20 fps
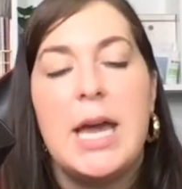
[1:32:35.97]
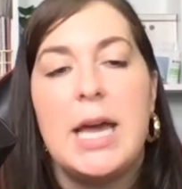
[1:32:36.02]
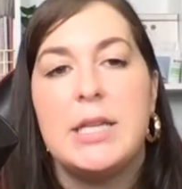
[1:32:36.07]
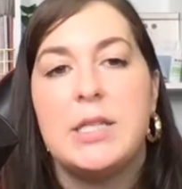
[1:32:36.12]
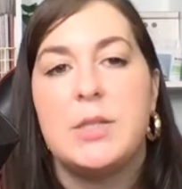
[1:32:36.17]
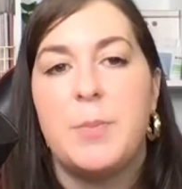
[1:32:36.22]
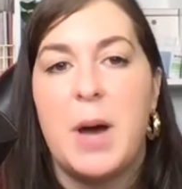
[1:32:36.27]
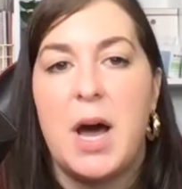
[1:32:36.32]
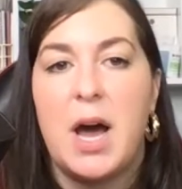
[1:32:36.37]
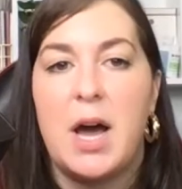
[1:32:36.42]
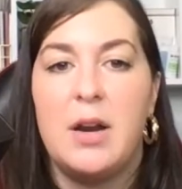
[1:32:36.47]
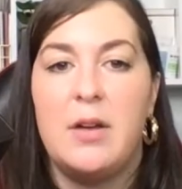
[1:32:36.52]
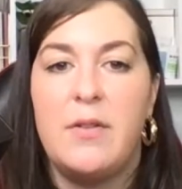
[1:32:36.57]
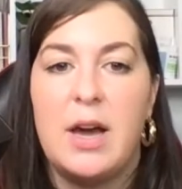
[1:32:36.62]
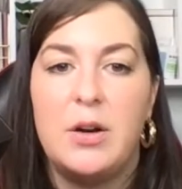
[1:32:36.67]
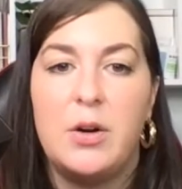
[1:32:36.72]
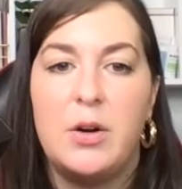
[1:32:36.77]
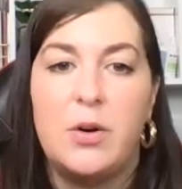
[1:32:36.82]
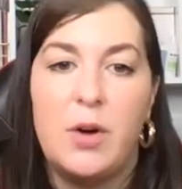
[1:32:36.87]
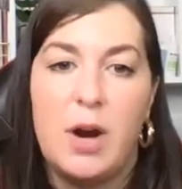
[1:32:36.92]
It's part of
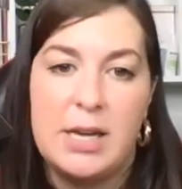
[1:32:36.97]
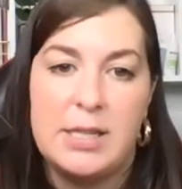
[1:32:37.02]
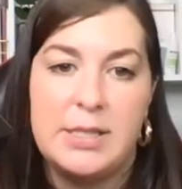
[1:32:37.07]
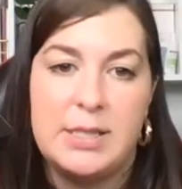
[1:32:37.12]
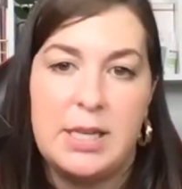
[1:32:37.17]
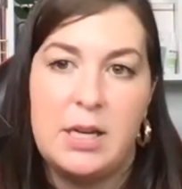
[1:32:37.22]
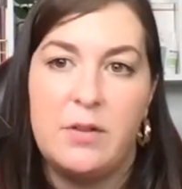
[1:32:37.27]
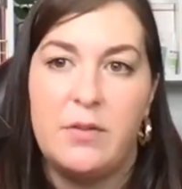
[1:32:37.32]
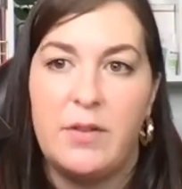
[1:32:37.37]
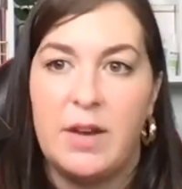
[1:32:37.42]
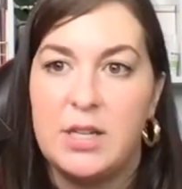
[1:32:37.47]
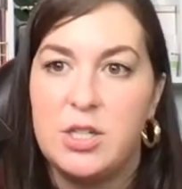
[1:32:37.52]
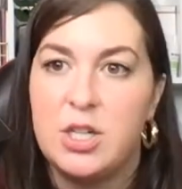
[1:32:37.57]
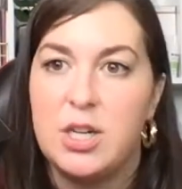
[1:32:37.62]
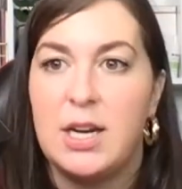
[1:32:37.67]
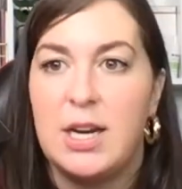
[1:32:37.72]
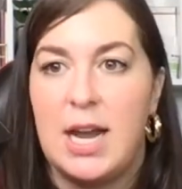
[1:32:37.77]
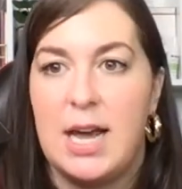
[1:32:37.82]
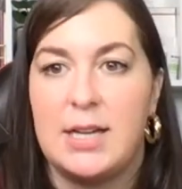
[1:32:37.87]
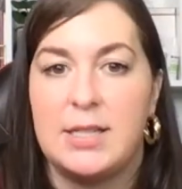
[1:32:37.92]
our Grace
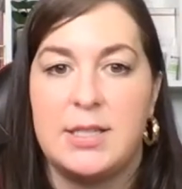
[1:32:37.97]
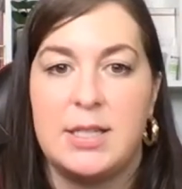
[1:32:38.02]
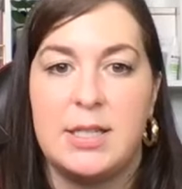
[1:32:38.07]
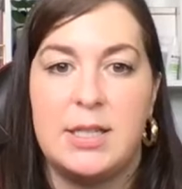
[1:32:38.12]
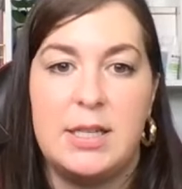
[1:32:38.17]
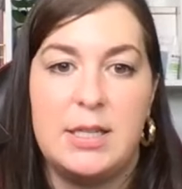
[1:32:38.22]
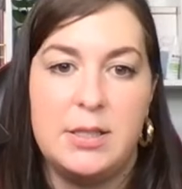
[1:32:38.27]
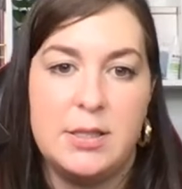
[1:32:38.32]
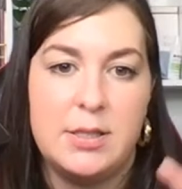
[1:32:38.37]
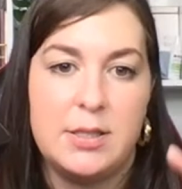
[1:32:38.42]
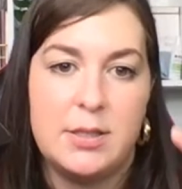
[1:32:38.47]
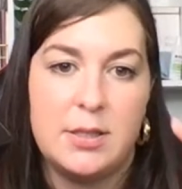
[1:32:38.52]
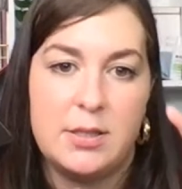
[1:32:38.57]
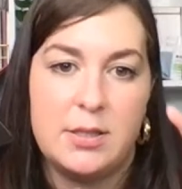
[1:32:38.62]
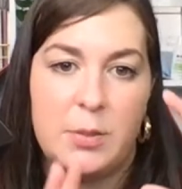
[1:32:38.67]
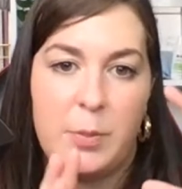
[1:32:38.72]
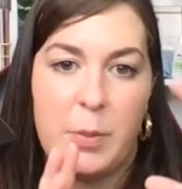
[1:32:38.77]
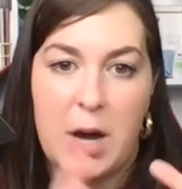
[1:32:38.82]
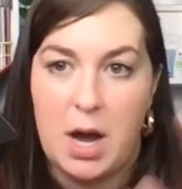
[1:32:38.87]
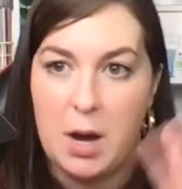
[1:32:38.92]
Innovation and Excellence
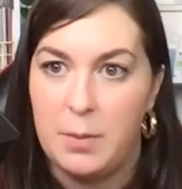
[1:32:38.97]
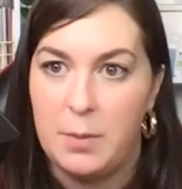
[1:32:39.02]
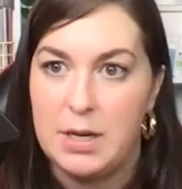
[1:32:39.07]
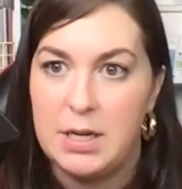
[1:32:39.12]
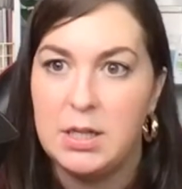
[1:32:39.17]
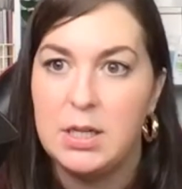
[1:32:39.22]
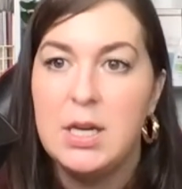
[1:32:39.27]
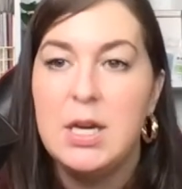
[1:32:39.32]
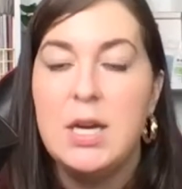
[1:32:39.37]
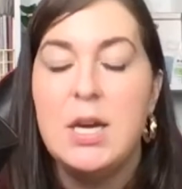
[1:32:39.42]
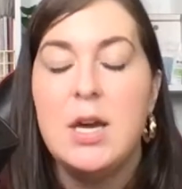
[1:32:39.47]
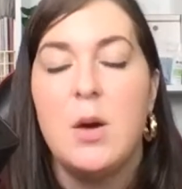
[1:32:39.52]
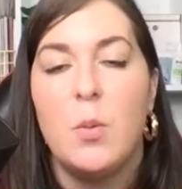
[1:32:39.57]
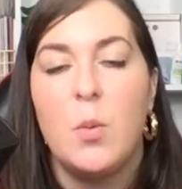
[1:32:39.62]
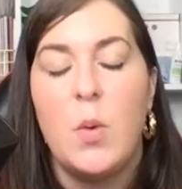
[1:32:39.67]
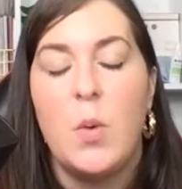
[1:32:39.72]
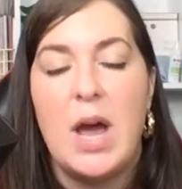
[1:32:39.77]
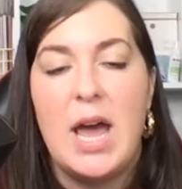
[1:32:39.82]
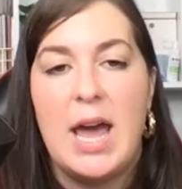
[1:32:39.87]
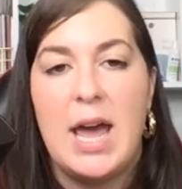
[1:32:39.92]
department,
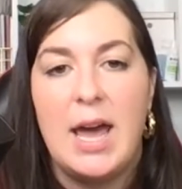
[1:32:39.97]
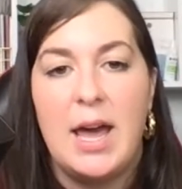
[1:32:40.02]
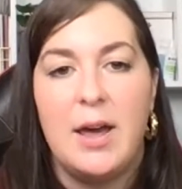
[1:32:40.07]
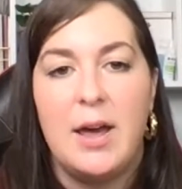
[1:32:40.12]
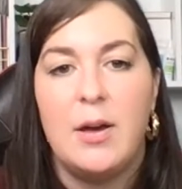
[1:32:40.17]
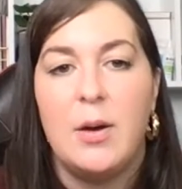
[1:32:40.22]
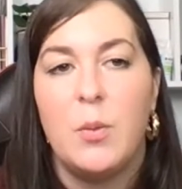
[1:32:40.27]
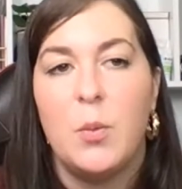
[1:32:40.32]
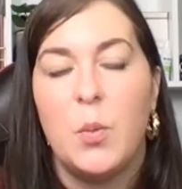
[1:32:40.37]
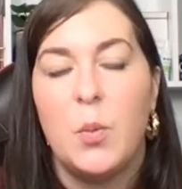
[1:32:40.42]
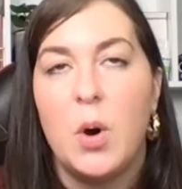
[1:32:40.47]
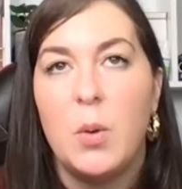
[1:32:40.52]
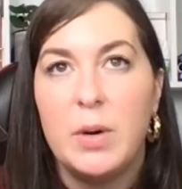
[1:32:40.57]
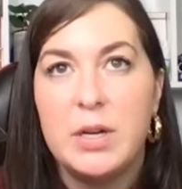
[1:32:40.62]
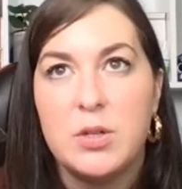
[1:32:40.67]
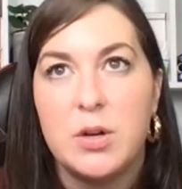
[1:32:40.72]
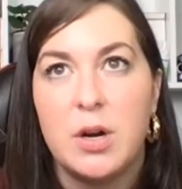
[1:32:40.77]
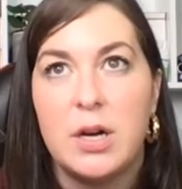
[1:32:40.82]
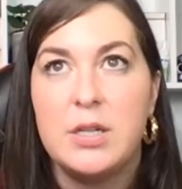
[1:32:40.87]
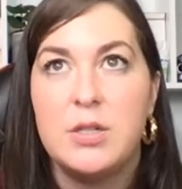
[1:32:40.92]
where what
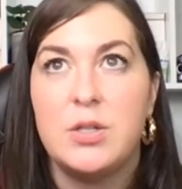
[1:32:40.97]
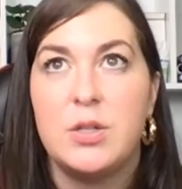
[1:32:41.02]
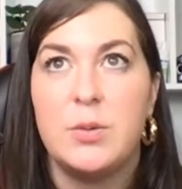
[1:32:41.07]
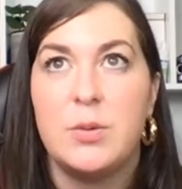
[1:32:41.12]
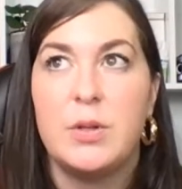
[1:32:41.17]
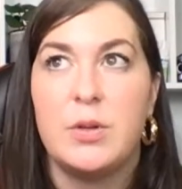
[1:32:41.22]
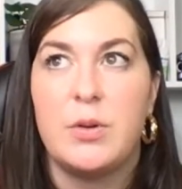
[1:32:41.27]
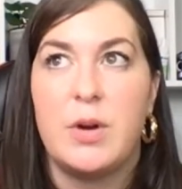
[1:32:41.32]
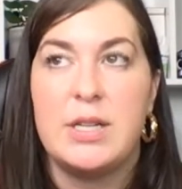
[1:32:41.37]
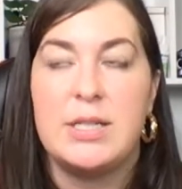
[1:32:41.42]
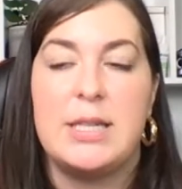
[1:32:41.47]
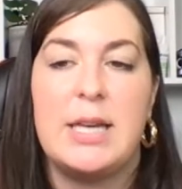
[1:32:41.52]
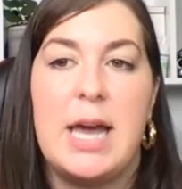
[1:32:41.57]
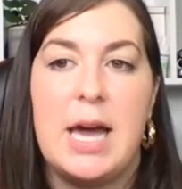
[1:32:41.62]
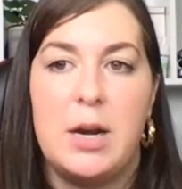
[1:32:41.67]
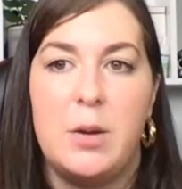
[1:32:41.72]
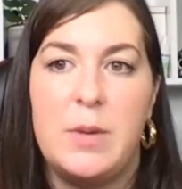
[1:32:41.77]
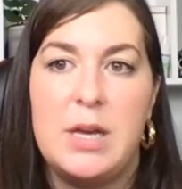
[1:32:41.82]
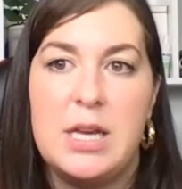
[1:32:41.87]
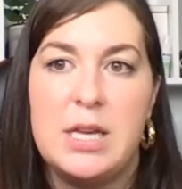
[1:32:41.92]
we're trying to do with Grace
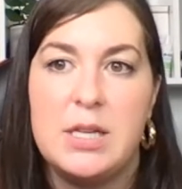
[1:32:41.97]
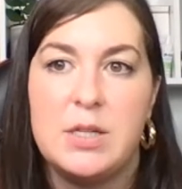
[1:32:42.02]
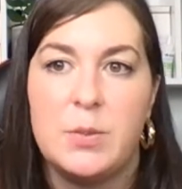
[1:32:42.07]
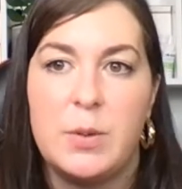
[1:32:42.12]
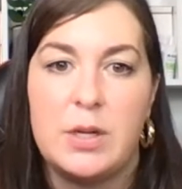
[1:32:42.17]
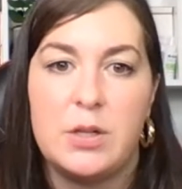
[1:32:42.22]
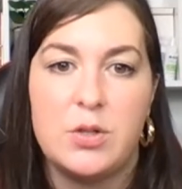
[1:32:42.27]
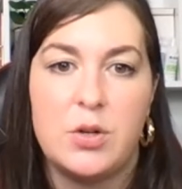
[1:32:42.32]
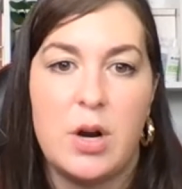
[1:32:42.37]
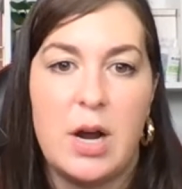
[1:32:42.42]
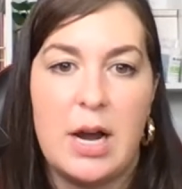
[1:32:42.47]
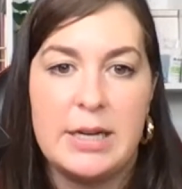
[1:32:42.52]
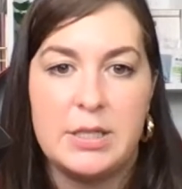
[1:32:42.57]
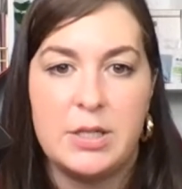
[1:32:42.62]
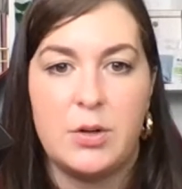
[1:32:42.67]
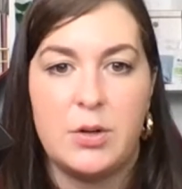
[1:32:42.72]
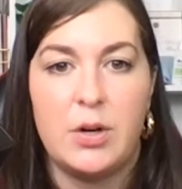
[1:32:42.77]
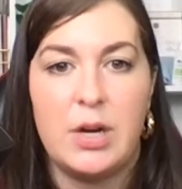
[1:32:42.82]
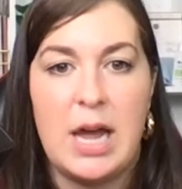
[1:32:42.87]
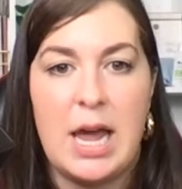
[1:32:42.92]
Academy is we're trying
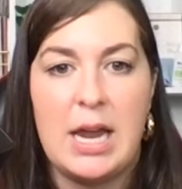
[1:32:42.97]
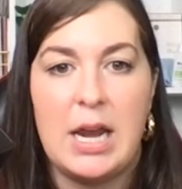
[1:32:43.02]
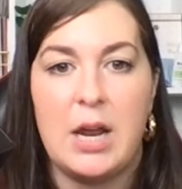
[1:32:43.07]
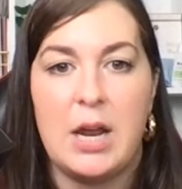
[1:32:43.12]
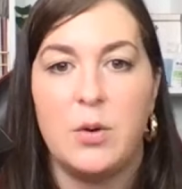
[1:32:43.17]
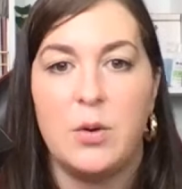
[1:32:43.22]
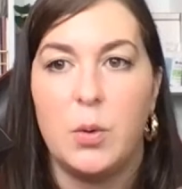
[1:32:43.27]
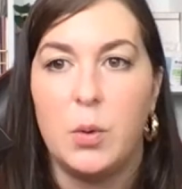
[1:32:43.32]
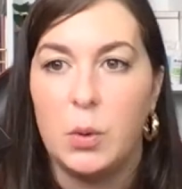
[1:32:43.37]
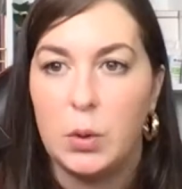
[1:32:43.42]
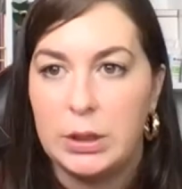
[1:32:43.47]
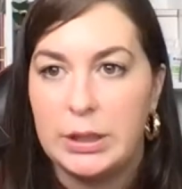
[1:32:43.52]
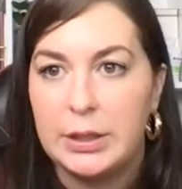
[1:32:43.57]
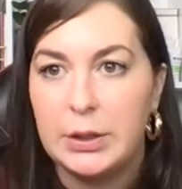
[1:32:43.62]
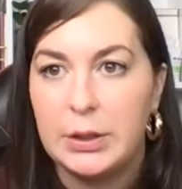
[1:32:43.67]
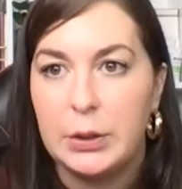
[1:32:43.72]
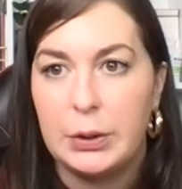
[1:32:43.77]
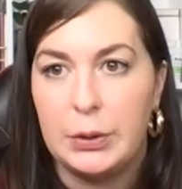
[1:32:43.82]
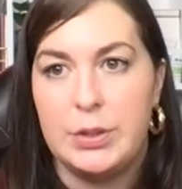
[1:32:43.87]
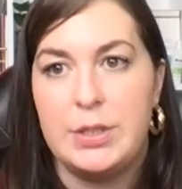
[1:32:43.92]
to create an
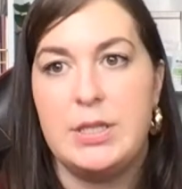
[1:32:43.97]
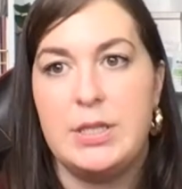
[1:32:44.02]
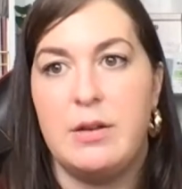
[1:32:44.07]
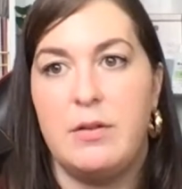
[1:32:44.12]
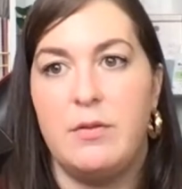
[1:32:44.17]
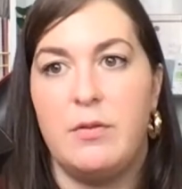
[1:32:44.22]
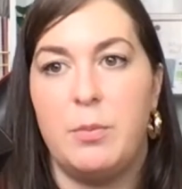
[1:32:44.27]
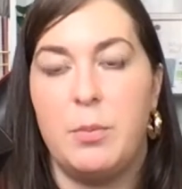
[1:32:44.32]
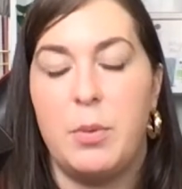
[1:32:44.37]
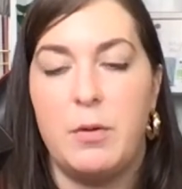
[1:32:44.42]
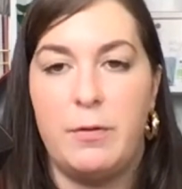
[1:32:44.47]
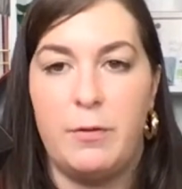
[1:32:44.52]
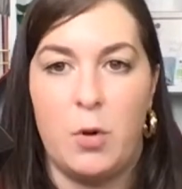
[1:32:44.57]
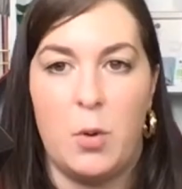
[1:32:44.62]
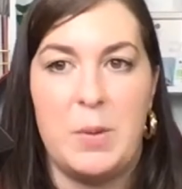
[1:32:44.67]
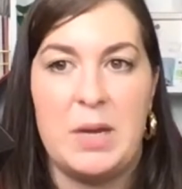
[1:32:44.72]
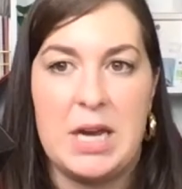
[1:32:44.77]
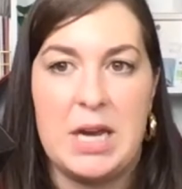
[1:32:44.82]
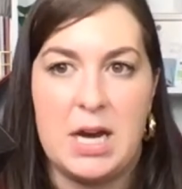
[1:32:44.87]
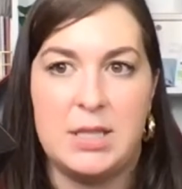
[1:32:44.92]
all-inclusive
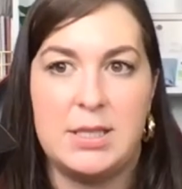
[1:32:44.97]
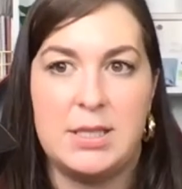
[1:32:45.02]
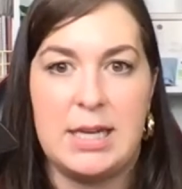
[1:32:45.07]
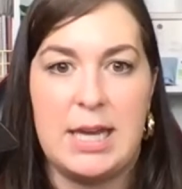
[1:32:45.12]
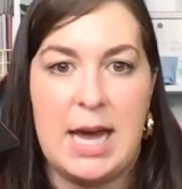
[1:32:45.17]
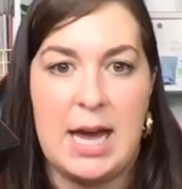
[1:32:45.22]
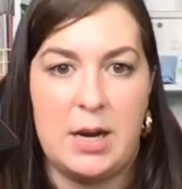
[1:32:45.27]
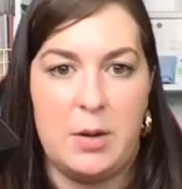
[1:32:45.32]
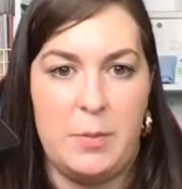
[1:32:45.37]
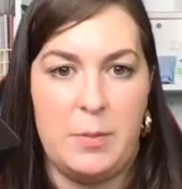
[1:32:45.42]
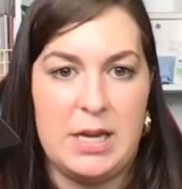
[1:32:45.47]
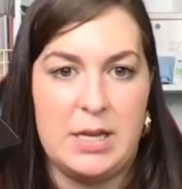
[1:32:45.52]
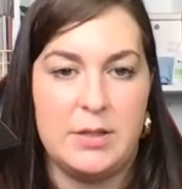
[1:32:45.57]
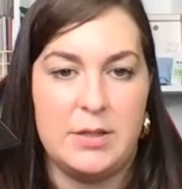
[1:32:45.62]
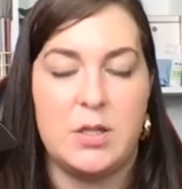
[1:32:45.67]
performing arts academy.